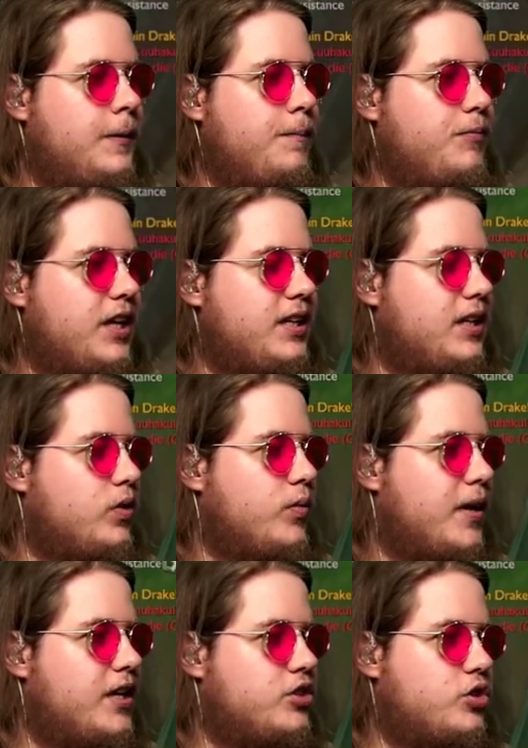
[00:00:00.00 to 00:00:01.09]
And then here we
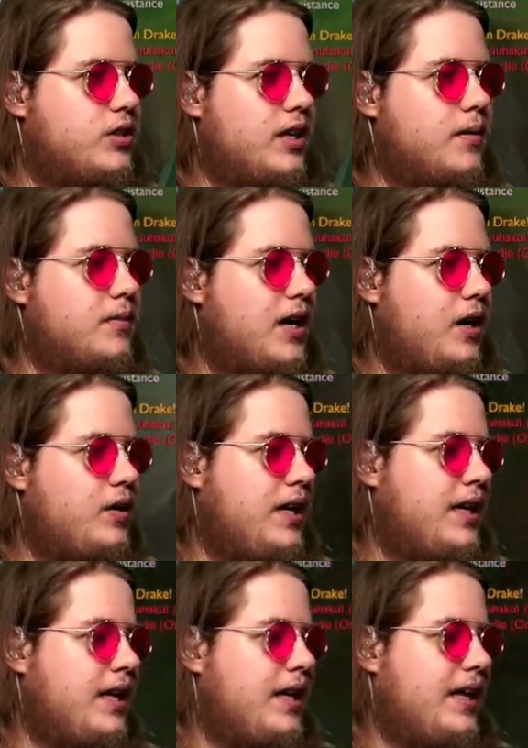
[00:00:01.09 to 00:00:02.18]
manage to take him down.
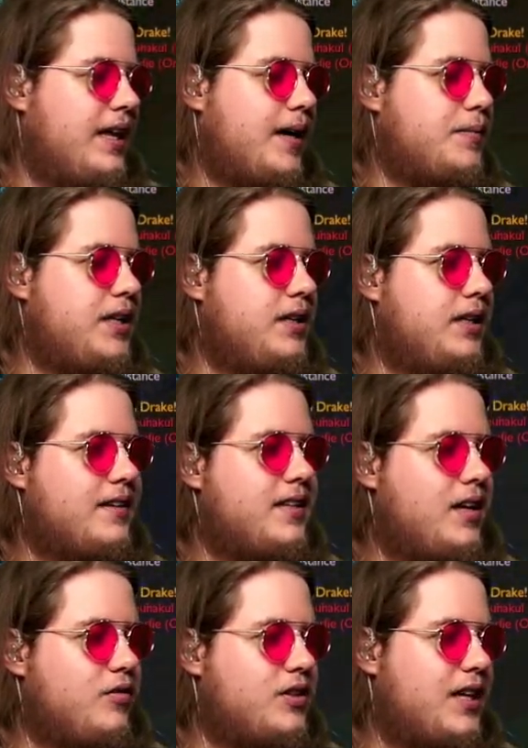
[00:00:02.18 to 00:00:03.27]
I mean, at the
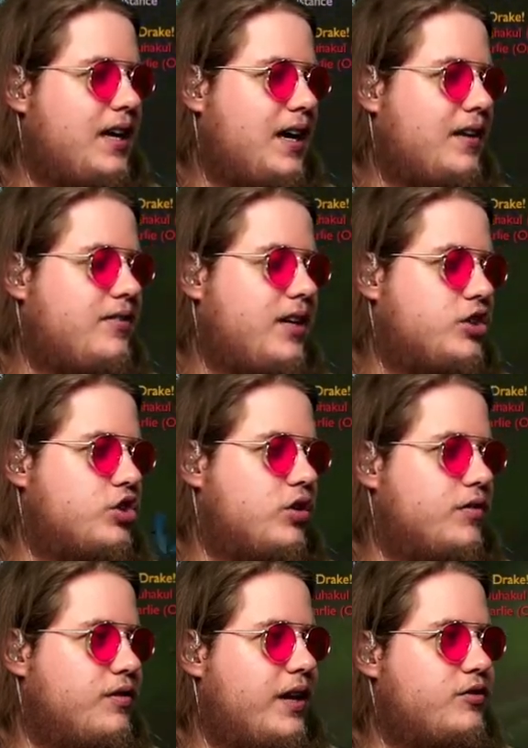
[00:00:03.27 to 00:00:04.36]
end of the day, I think I should
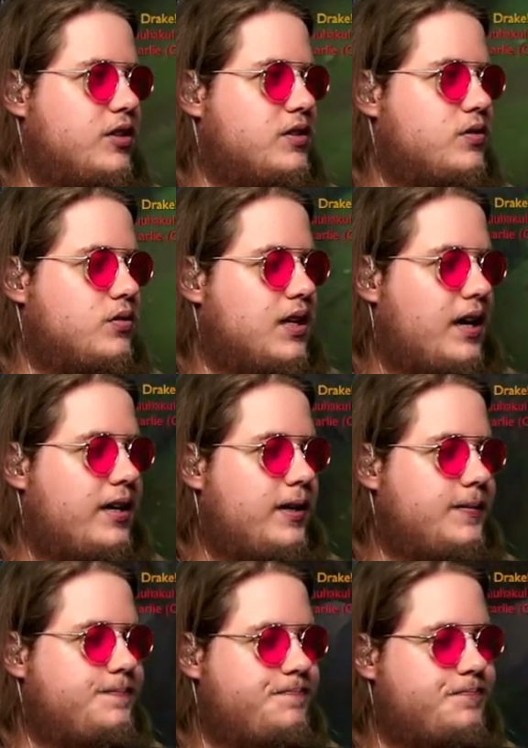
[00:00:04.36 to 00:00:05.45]
have left this to
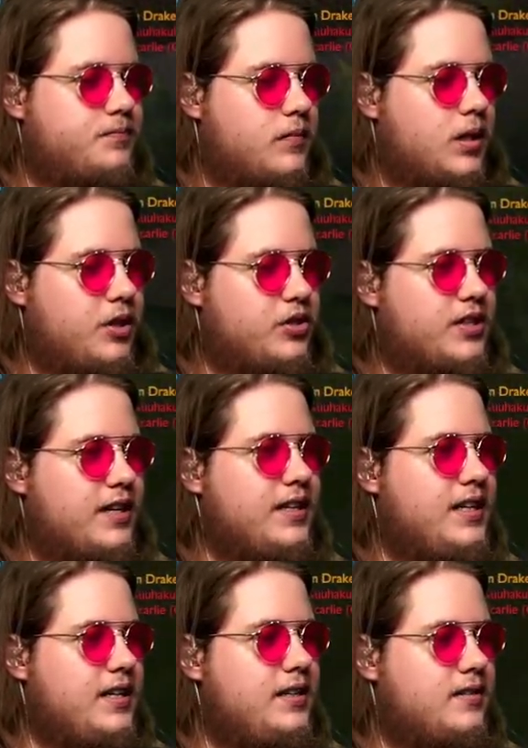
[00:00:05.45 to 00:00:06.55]
Xayah because I
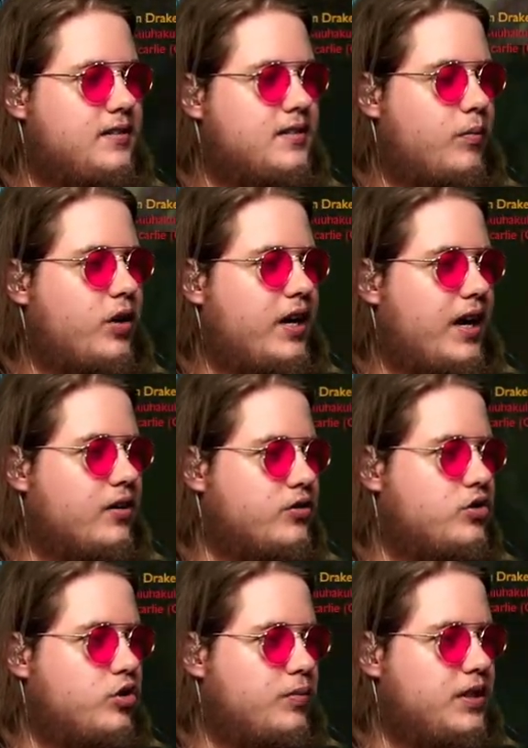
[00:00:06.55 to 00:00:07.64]
need someone else
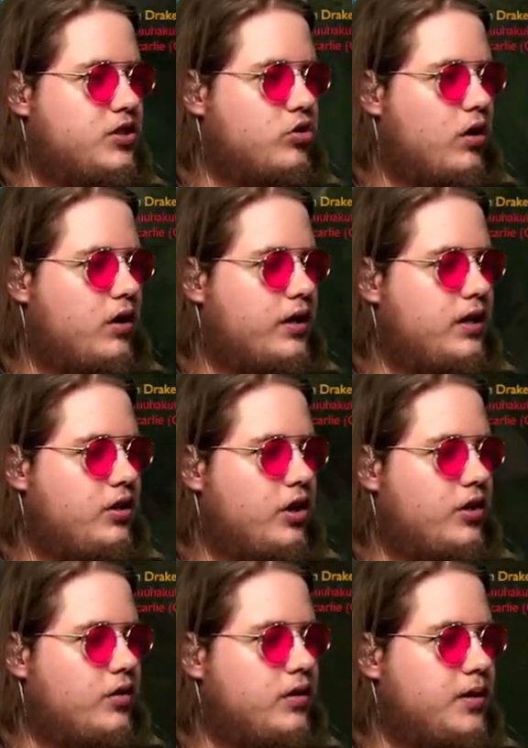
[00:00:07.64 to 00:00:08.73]
to be strong here, not
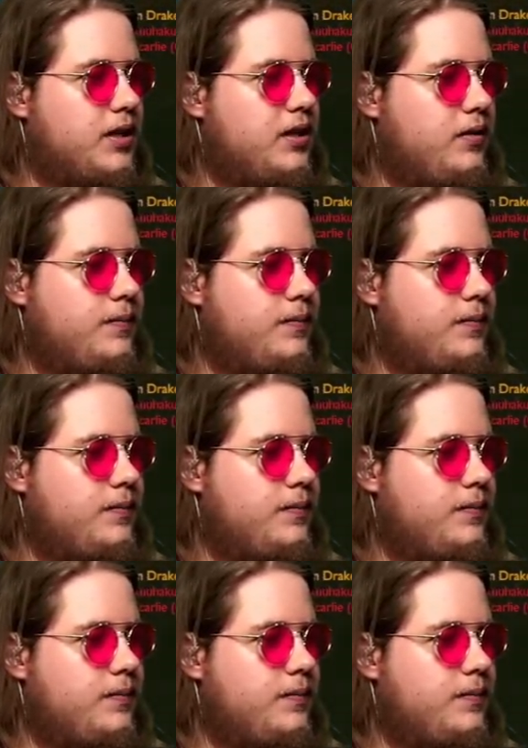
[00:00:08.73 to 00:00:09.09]
only me.